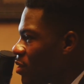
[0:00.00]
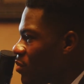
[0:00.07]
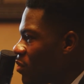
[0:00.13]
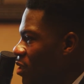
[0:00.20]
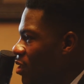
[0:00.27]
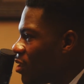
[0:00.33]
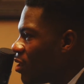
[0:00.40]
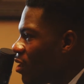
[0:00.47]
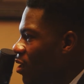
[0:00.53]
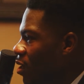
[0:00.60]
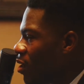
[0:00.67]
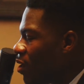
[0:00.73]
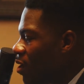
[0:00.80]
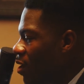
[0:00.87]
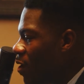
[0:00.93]
because we did
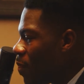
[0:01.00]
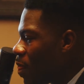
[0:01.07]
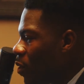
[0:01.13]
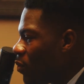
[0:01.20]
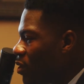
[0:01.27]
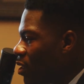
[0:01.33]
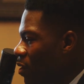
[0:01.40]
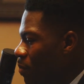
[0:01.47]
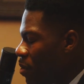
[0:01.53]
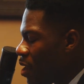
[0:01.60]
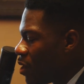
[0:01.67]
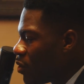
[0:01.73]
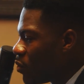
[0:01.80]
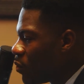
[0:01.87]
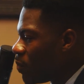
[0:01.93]
a
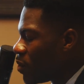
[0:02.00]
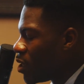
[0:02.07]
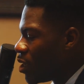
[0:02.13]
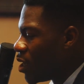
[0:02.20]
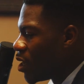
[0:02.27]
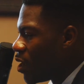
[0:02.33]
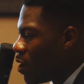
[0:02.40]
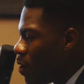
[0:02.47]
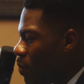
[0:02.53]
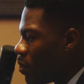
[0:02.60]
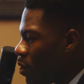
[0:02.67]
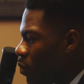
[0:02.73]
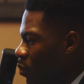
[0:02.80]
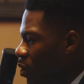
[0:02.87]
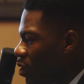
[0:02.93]
panel
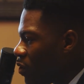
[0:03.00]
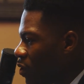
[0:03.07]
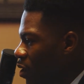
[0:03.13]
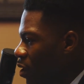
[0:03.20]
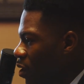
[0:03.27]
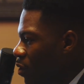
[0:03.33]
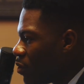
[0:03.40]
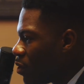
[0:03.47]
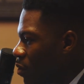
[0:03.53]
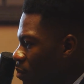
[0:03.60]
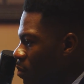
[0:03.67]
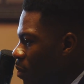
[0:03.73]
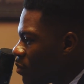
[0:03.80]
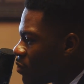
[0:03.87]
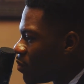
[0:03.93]
with
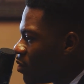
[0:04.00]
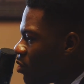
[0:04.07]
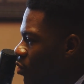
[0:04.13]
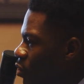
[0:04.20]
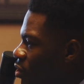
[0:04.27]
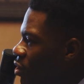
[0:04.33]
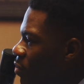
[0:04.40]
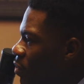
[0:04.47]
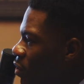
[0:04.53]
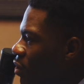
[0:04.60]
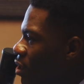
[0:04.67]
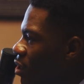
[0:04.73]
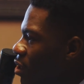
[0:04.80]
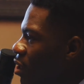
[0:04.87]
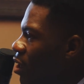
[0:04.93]
members from the Jewish
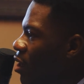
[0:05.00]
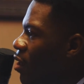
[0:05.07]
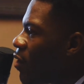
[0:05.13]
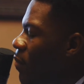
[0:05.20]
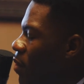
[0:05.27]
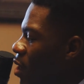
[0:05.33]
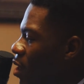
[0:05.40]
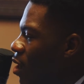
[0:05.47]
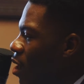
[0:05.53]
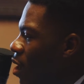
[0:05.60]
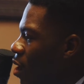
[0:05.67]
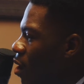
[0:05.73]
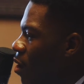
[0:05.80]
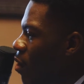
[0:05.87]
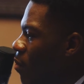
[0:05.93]
community there.
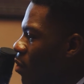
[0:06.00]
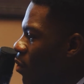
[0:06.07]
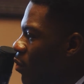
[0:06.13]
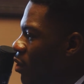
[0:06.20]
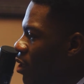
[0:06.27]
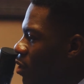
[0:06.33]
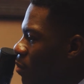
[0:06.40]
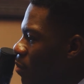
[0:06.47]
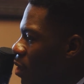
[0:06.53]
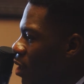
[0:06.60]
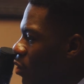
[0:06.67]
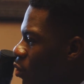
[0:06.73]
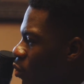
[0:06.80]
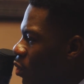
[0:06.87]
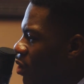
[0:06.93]
We did a
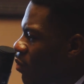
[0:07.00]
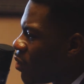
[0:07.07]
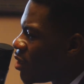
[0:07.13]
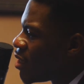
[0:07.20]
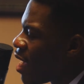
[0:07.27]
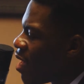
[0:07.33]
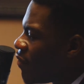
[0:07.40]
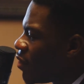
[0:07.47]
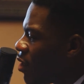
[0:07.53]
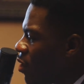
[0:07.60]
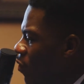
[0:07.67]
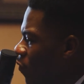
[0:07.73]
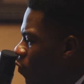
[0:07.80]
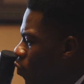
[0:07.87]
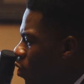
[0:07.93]
panel with an
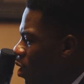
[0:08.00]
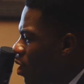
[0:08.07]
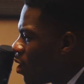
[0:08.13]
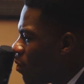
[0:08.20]
advocate for